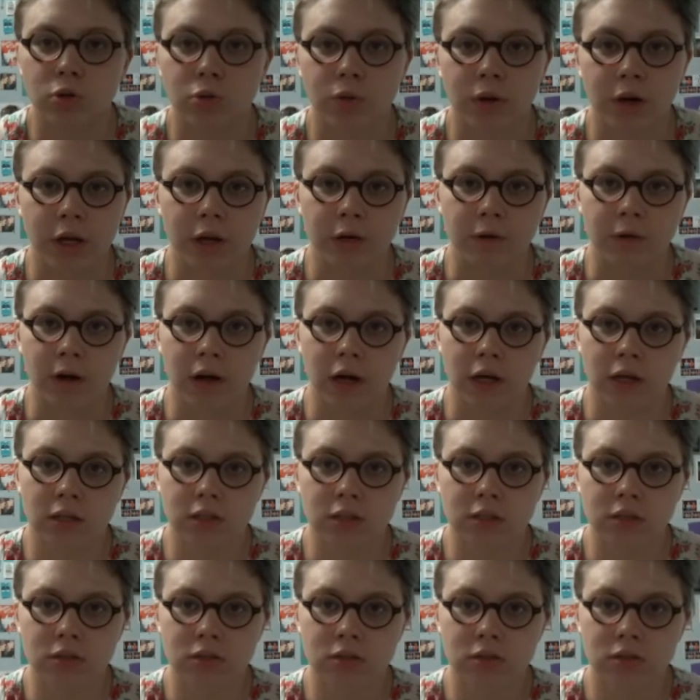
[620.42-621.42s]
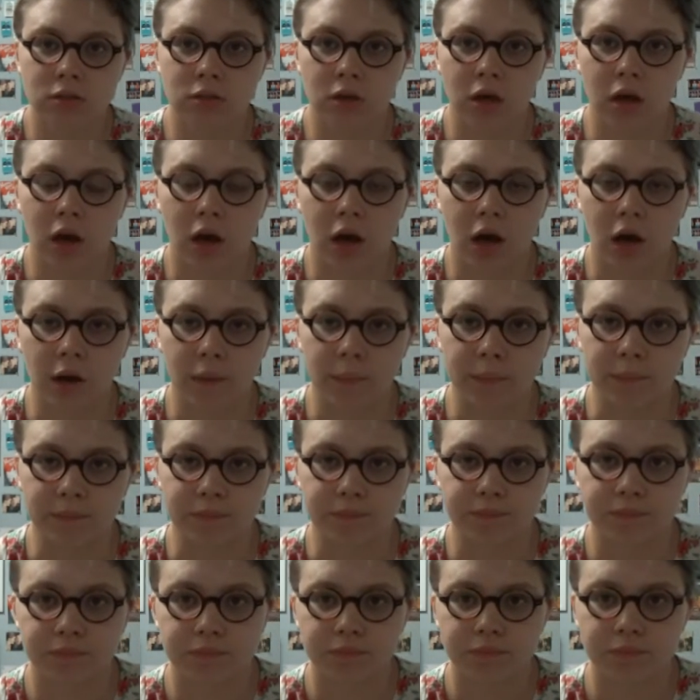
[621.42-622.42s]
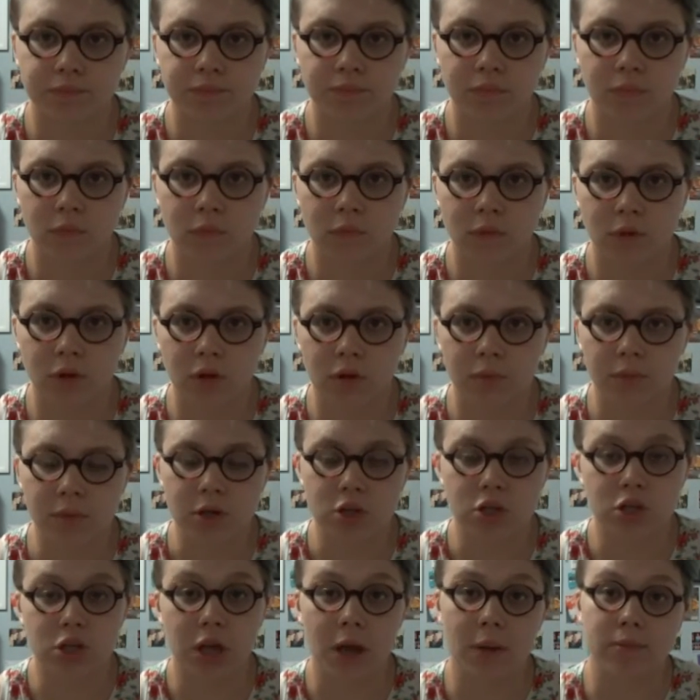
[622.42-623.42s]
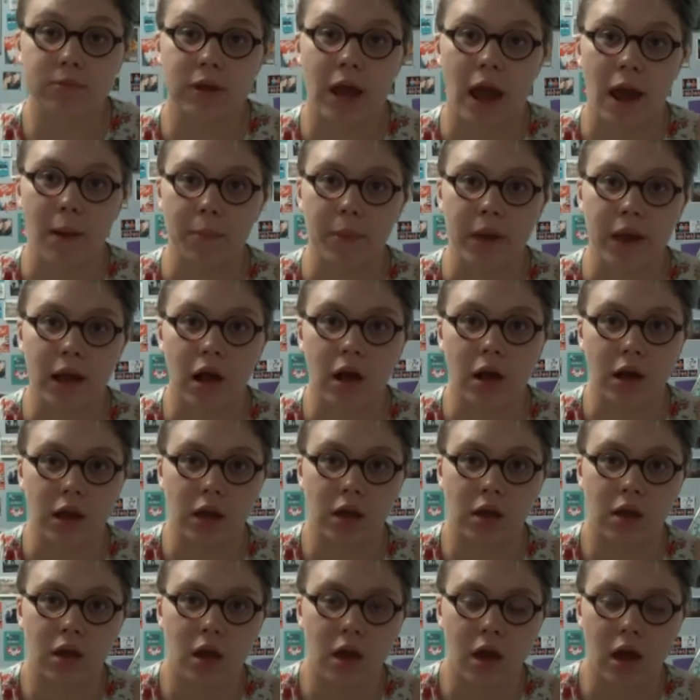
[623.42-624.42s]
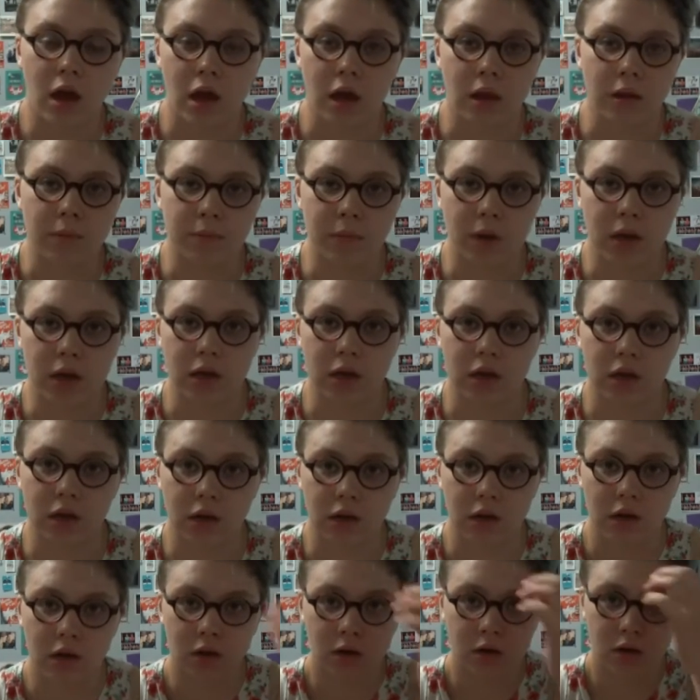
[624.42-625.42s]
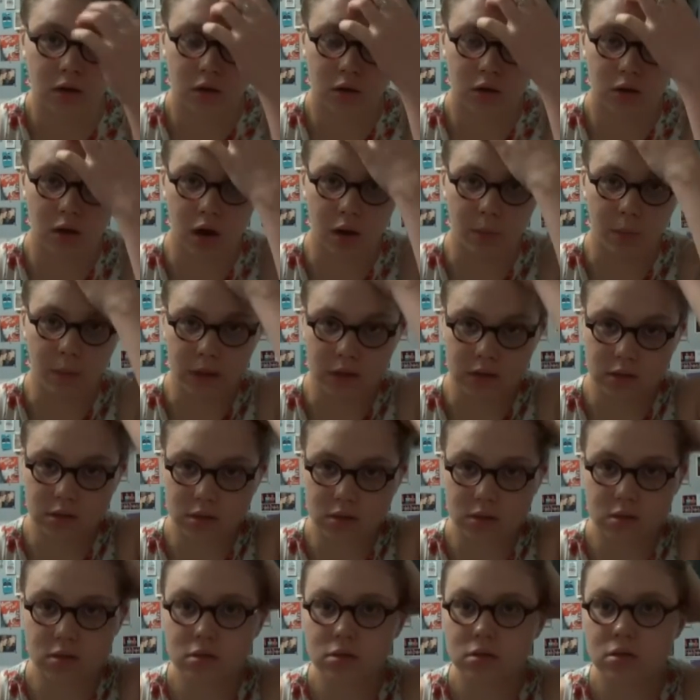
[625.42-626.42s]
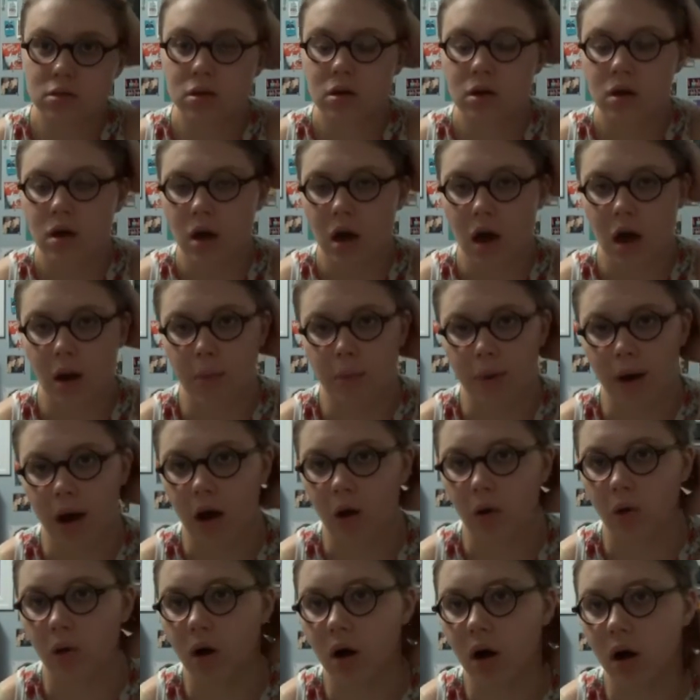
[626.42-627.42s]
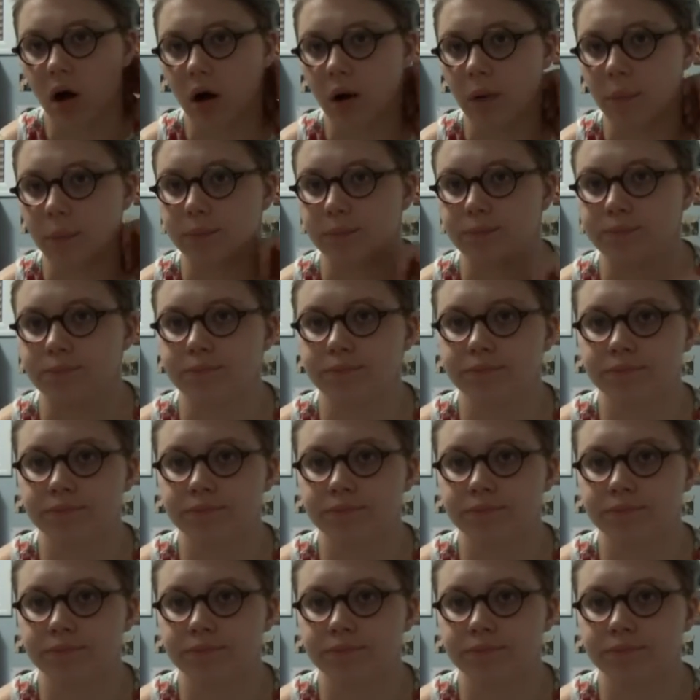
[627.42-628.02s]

what it was, but she kept tapping on it and making comments about, I